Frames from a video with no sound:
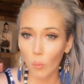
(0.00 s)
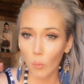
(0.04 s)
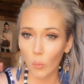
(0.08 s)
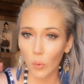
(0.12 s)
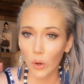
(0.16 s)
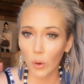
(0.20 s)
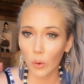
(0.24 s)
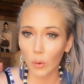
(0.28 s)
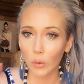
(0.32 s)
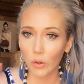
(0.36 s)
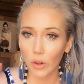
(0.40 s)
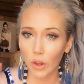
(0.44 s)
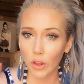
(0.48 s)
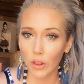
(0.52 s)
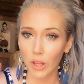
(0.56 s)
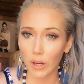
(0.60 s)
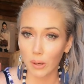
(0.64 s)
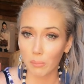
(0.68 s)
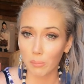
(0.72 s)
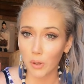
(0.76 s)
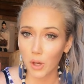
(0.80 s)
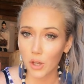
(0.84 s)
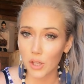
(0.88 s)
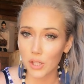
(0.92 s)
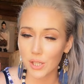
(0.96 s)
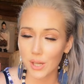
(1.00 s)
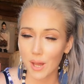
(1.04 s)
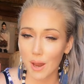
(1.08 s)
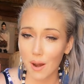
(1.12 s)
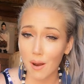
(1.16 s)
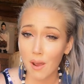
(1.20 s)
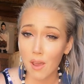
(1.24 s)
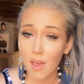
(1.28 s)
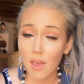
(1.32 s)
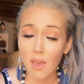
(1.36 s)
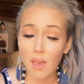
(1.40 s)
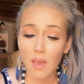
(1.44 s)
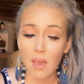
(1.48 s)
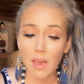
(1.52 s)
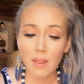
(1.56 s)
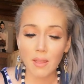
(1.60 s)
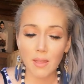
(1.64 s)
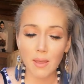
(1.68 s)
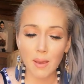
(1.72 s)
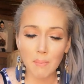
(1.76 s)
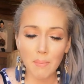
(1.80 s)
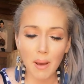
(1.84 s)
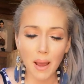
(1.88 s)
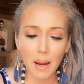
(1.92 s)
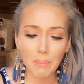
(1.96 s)
we all know that person,
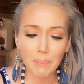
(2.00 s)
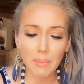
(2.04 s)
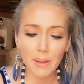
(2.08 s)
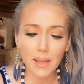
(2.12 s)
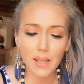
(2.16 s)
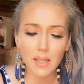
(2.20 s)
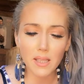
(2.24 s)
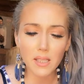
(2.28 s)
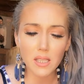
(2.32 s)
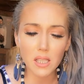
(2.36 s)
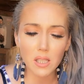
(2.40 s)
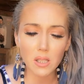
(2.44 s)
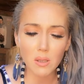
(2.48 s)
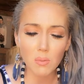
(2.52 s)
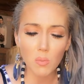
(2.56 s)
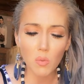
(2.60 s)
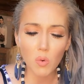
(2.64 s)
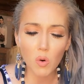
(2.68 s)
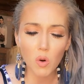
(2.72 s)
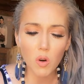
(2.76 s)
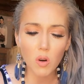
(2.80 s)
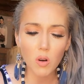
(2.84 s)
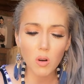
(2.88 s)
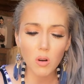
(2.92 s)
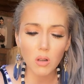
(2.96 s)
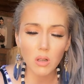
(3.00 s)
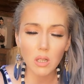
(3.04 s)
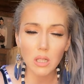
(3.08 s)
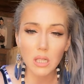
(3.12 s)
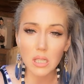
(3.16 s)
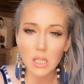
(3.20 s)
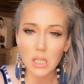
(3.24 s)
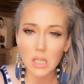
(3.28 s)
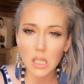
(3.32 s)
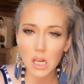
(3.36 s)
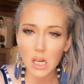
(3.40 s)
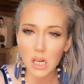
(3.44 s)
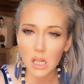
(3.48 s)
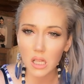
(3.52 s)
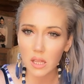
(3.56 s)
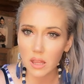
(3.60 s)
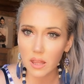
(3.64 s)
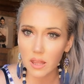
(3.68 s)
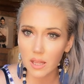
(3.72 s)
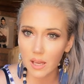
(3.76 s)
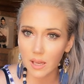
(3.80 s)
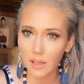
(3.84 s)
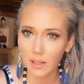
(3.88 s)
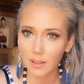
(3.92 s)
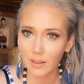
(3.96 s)
there might be the smallest little
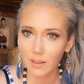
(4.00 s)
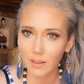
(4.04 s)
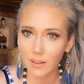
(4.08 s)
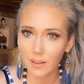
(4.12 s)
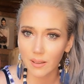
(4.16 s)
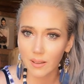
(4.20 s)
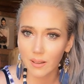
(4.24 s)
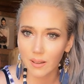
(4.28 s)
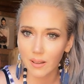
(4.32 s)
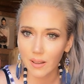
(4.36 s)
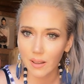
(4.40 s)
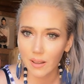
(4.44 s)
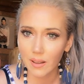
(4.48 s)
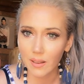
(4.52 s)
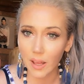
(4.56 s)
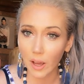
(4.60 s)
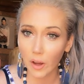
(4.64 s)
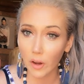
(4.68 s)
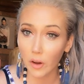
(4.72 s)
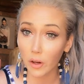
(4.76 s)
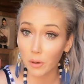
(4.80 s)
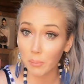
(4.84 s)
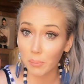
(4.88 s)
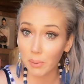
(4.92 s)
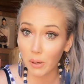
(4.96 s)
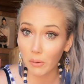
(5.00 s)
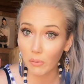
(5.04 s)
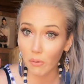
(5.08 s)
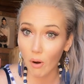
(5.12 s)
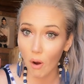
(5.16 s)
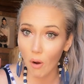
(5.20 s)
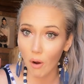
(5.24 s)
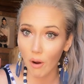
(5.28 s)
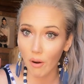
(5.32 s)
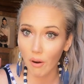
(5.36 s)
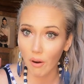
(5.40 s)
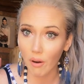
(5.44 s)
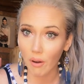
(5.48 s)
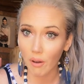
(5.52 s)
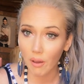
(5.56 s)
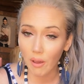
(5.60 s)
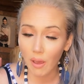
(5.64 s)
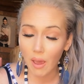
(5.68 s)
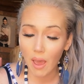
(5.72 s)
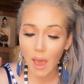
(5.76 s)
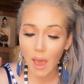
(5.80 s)
thing that could be wrong,